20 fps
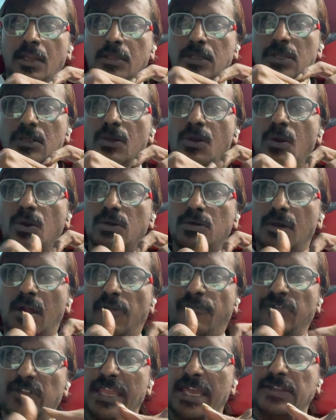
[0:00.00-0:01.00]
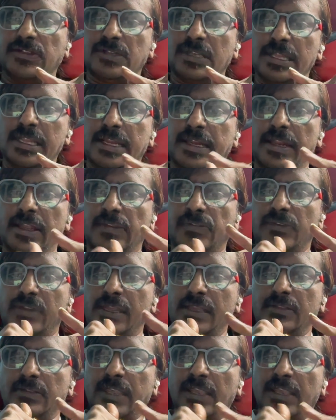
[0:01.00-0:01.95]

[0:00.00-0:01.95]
You go to a financial industry,